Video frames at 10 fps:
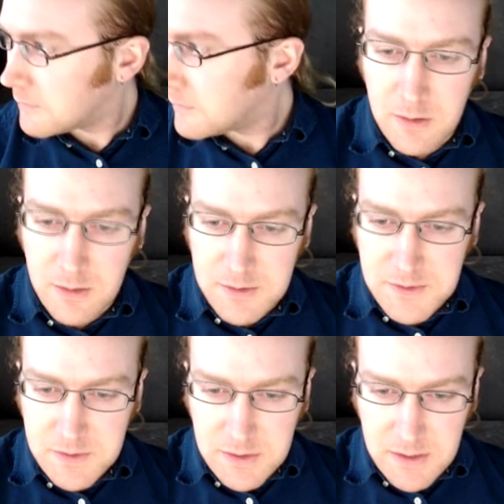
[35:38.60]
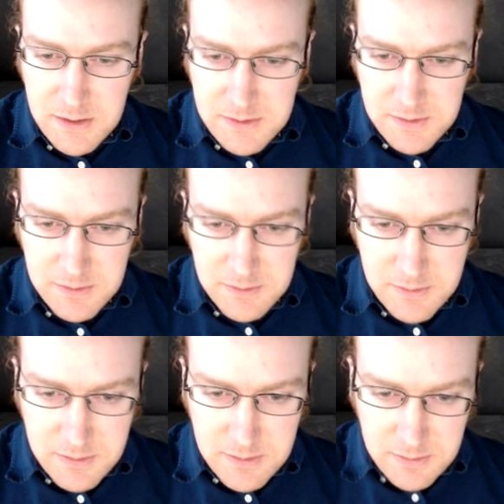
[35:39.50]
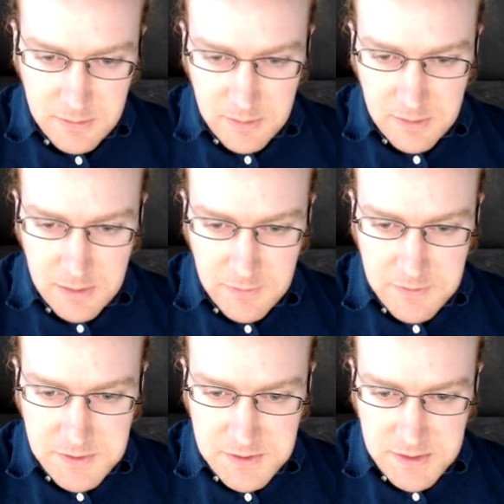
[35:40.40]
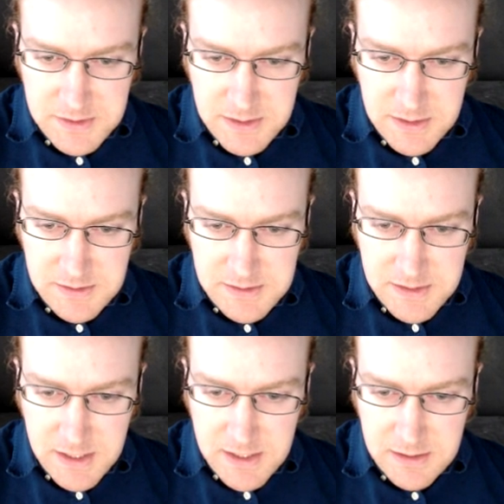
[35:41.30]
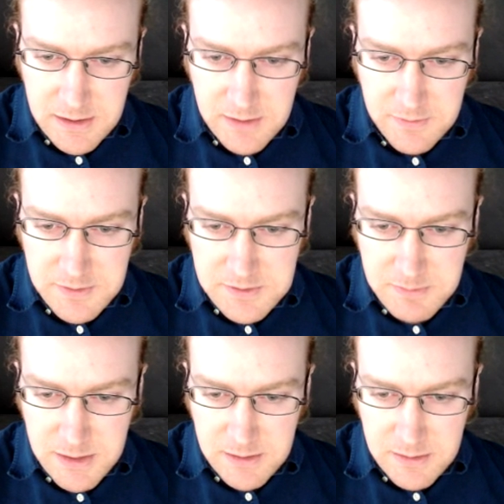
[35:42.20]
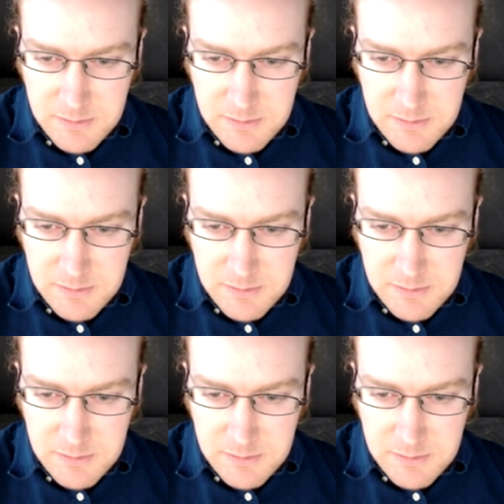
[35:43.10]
Alright, so you connect. Good. Again, this is Sente against that. This might...